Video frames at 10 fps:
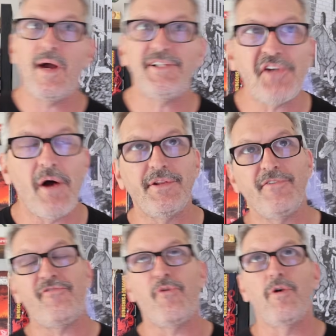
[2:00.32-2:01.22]
saw on
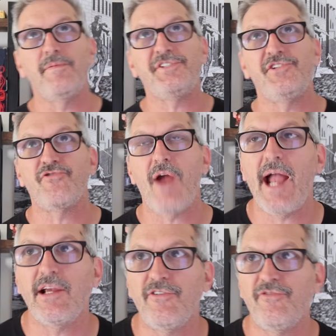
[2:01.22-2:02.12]
the forums in
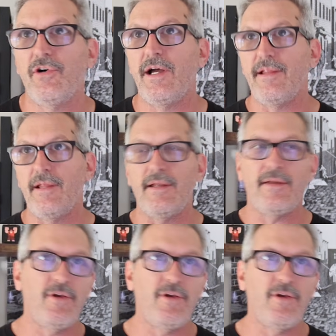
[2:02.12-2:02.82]
Dragon's Foot, and